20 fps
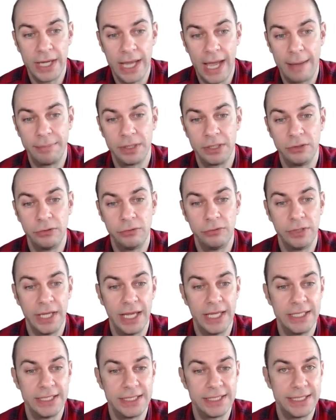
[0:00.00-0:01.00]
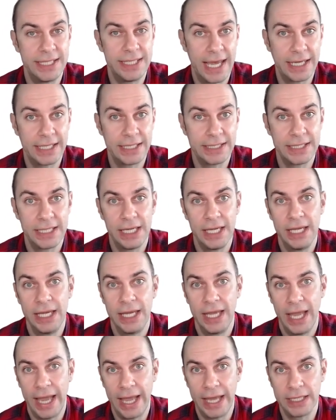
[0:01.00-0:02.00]
capital gains tax
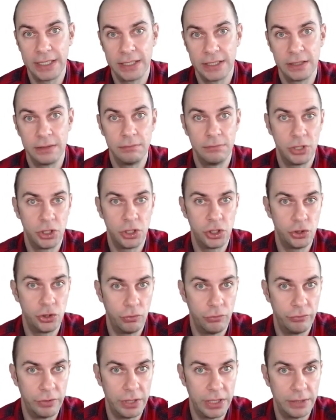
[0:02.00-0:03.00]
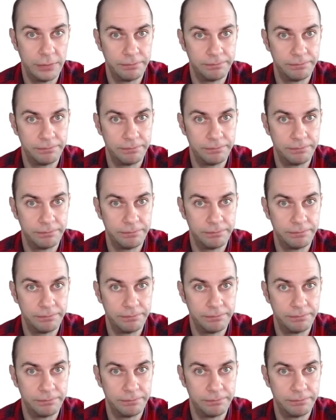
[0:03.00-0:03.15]
at maturity.